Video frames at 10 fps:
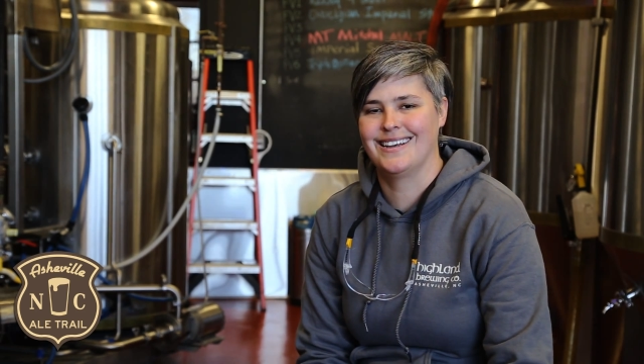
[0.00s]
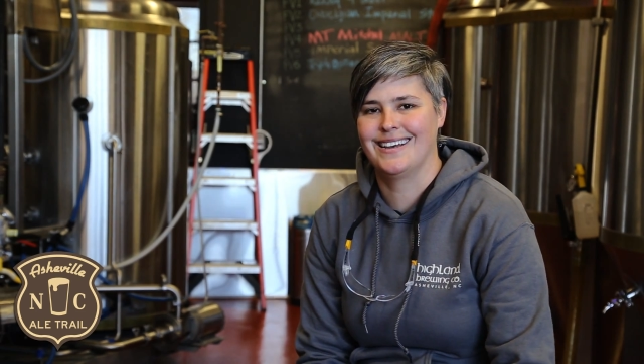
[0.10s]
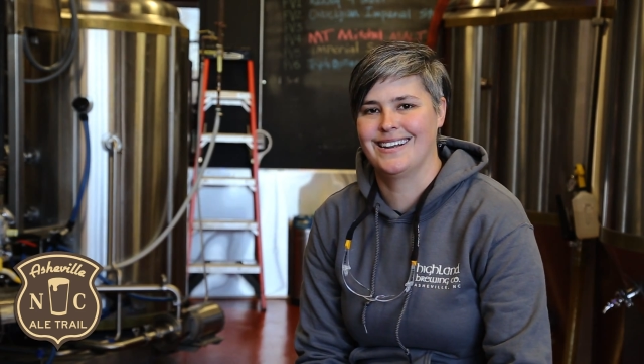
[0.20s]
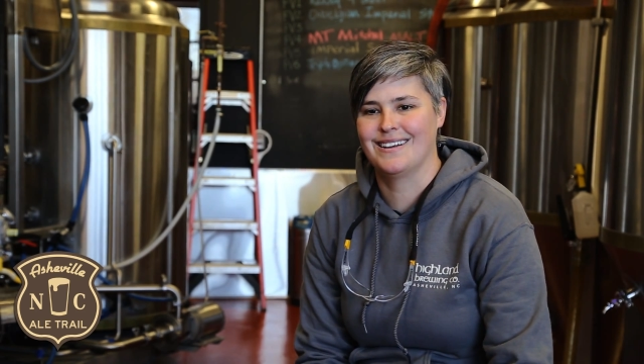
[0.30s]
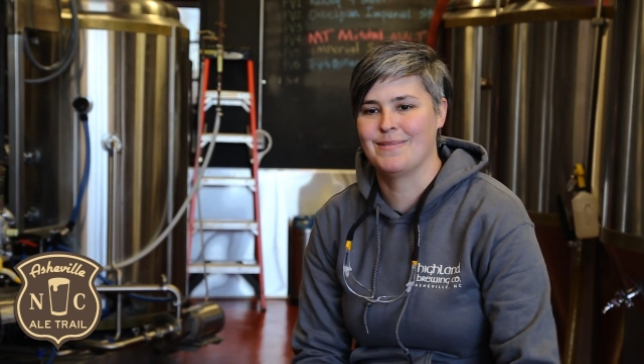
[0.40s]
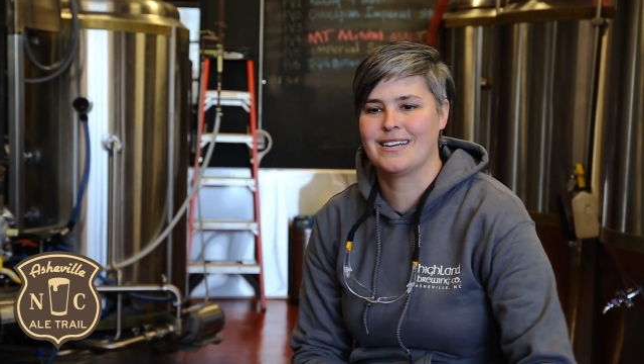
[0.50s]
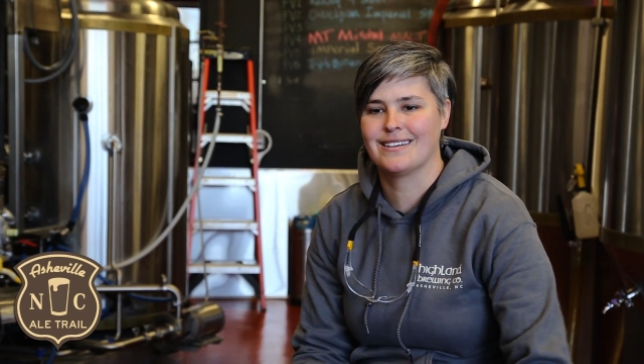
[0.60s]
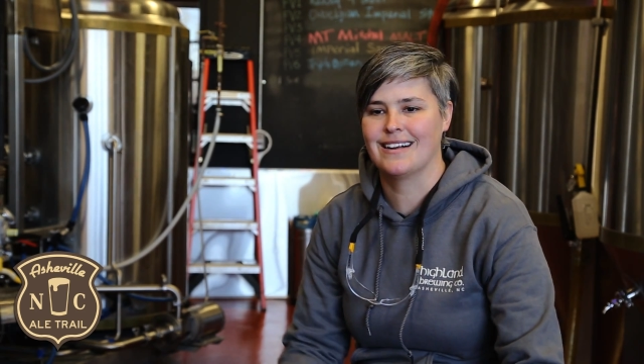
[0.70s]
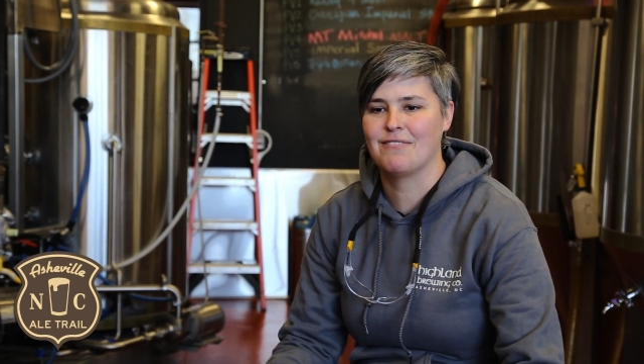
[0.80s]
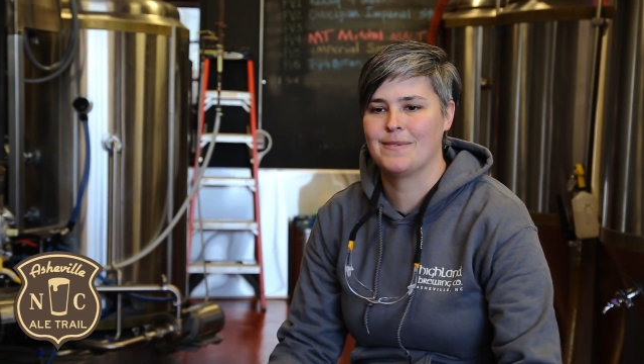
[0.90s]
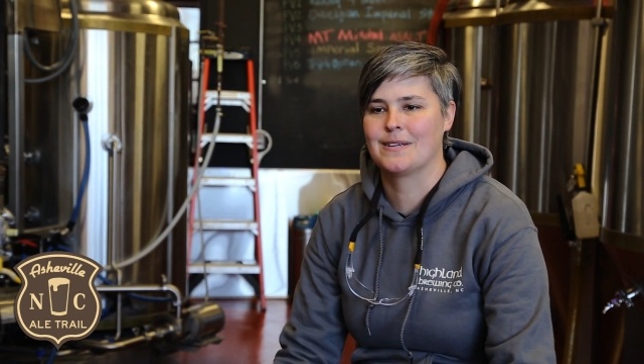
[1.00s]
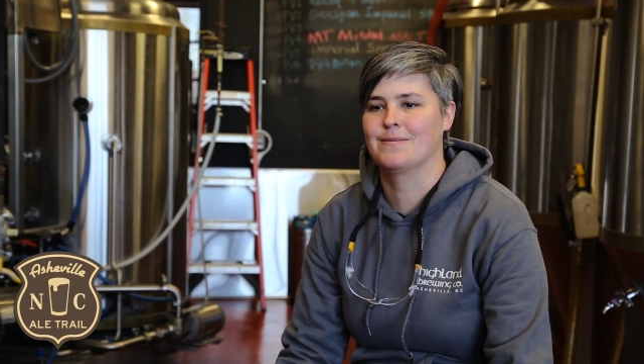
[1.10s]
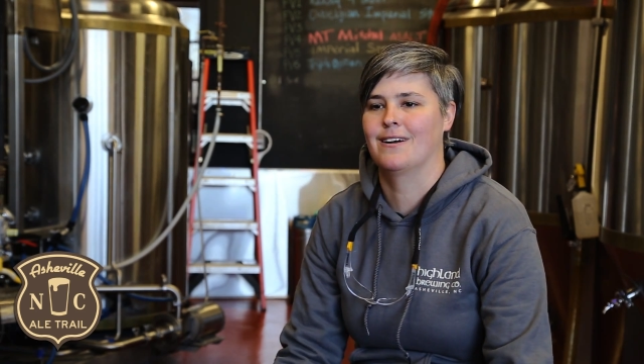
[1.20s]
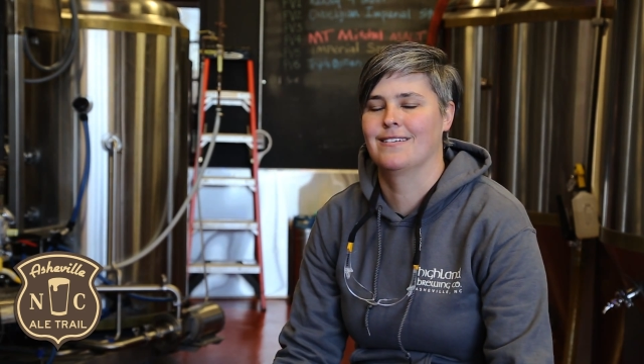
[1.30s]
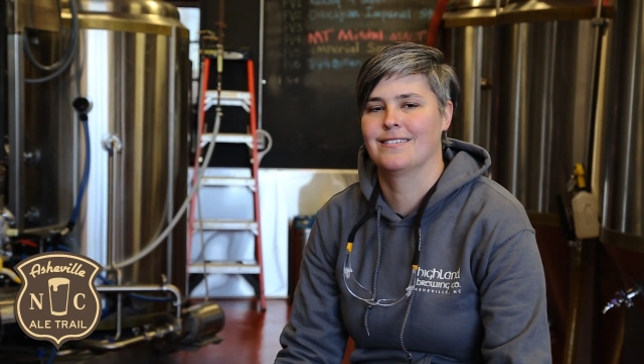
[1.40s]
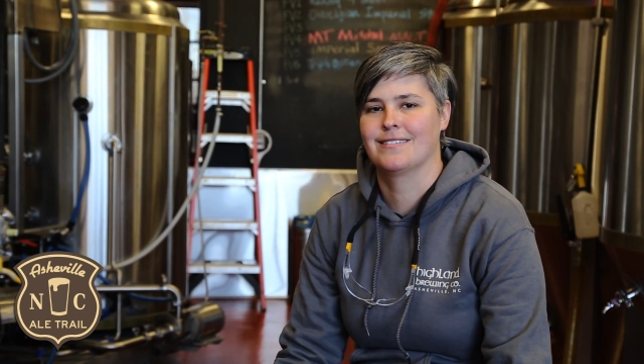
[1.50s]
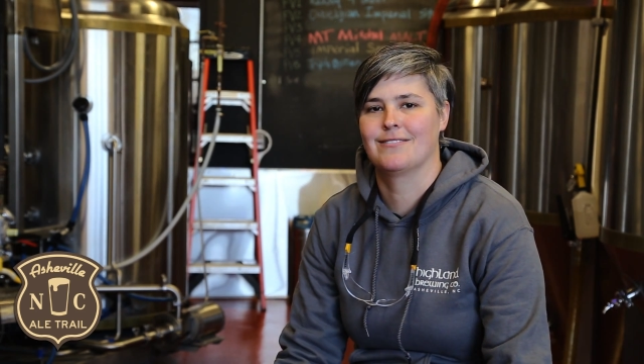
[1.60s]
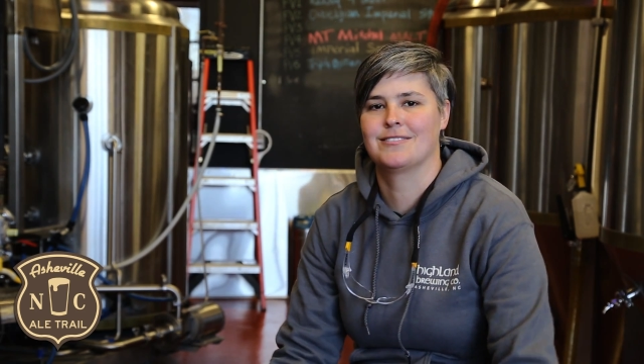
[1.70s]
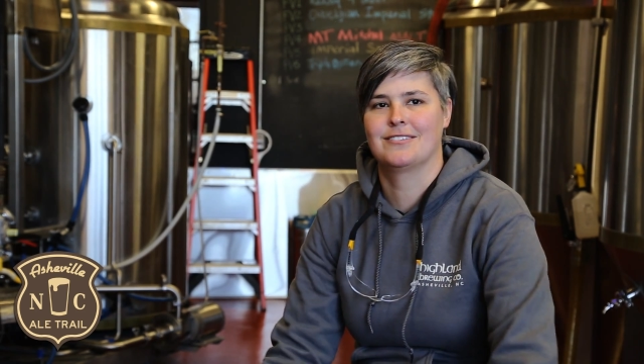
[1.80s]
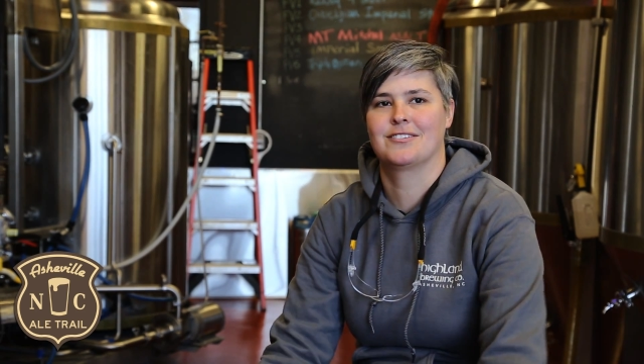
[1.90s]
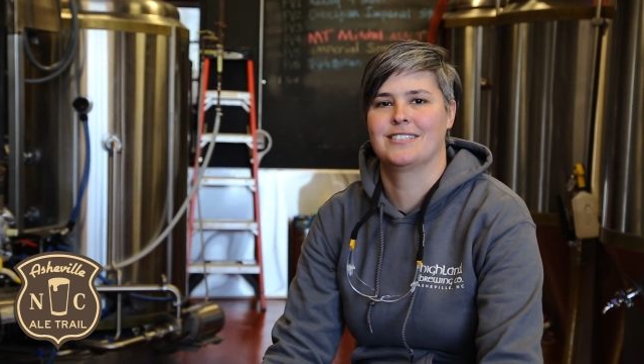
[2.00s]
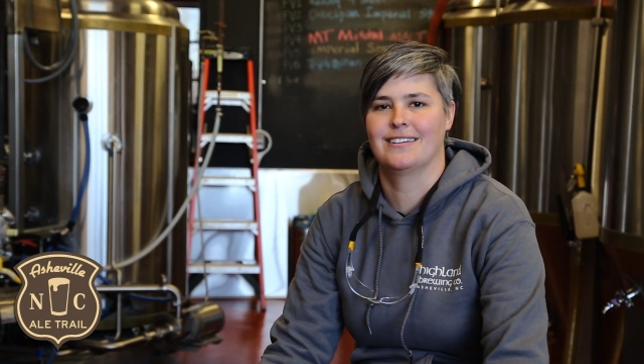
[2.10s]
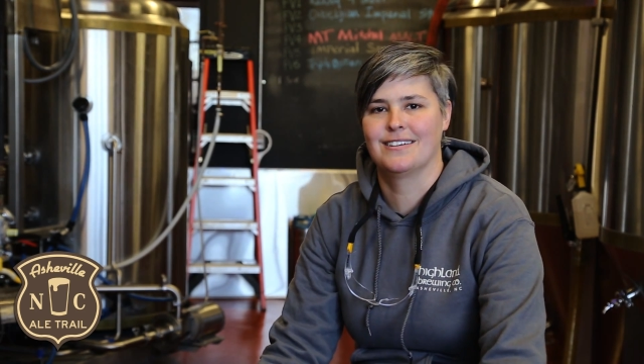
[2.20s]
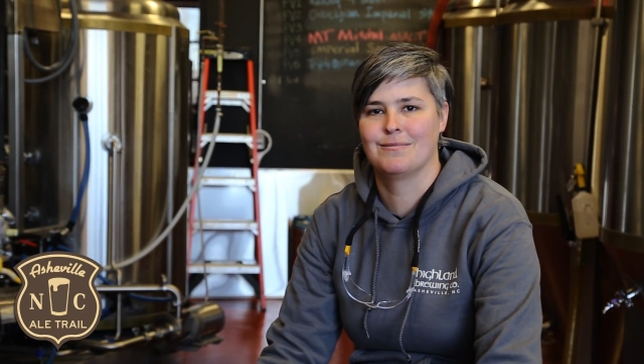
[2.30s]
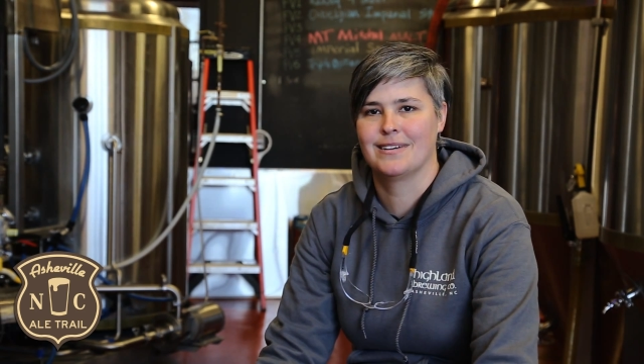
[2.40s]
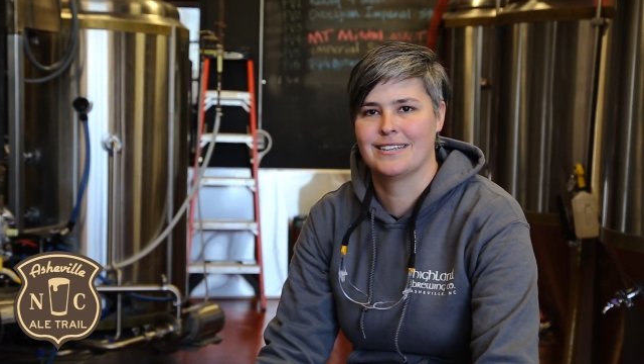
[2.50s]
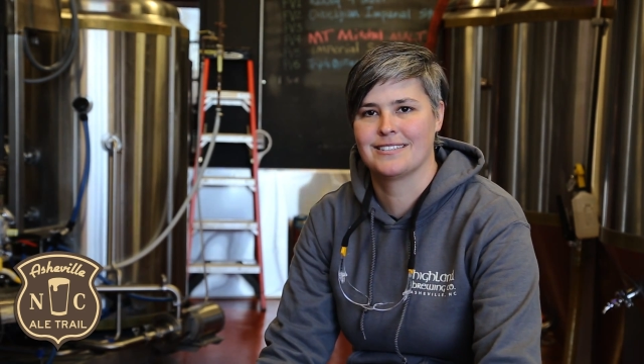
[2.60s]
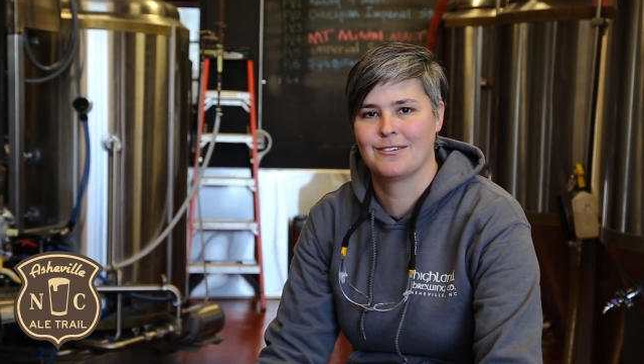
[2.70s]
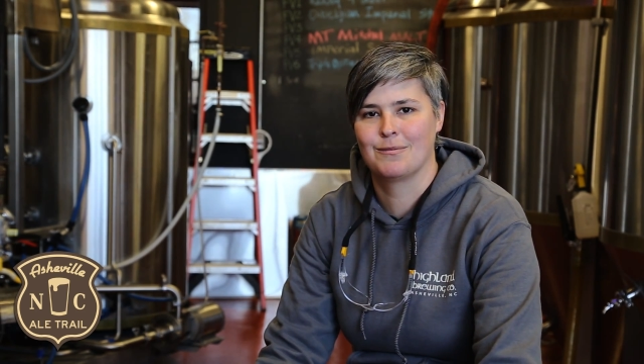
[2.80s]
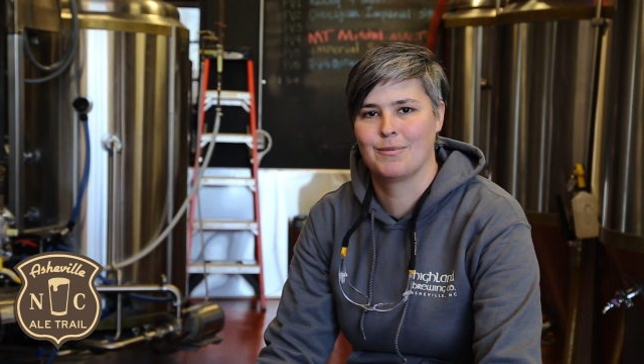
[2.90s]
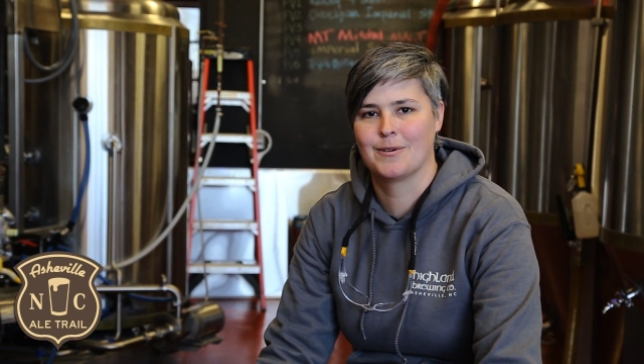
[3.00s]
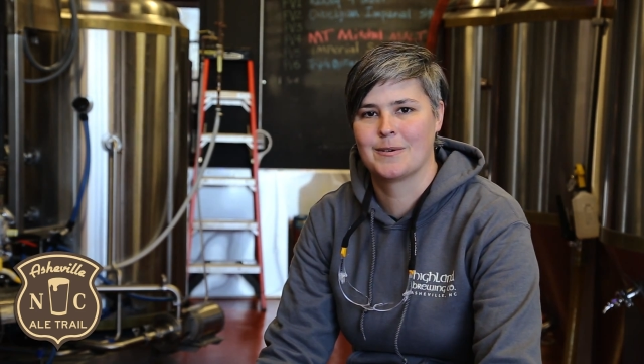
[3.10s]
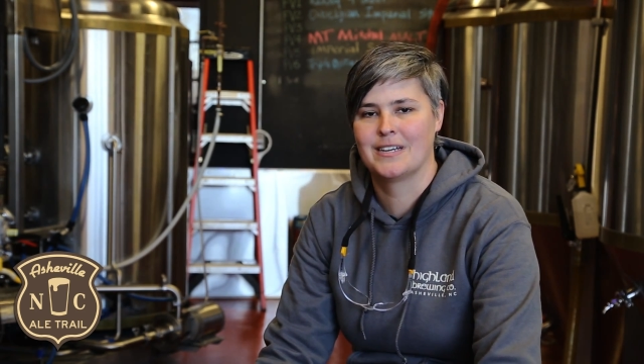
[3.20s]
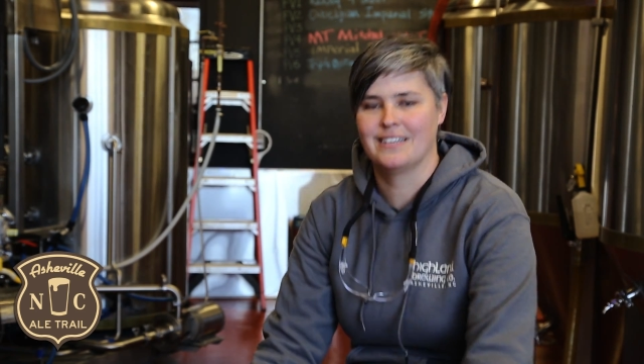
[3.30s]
and I met a craft beer bar owner that was interested in opening his own brewery.